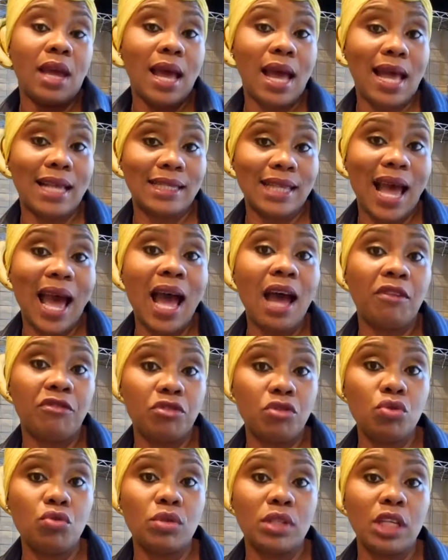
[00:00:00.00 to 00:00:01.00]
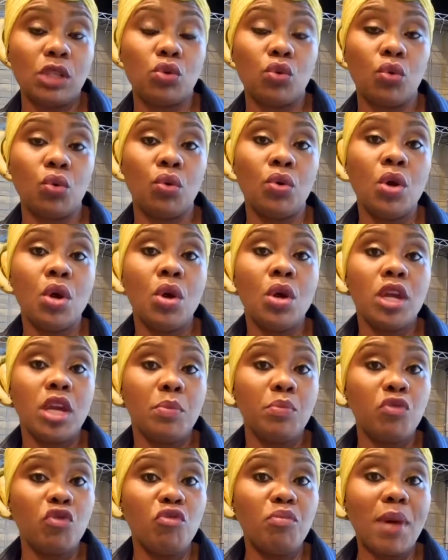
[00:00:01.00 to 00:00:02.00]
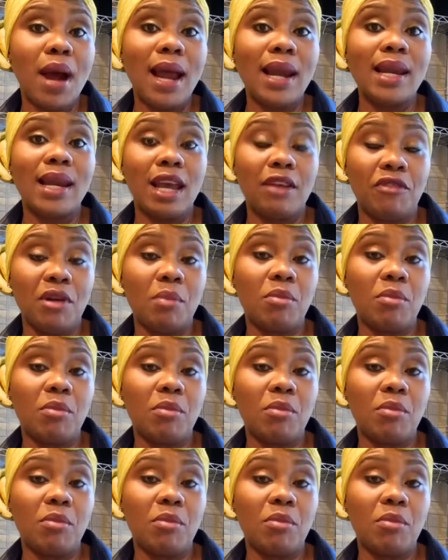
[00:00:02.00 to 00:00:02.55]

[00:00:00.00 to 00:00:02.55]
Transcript: as I have used it to improve my life.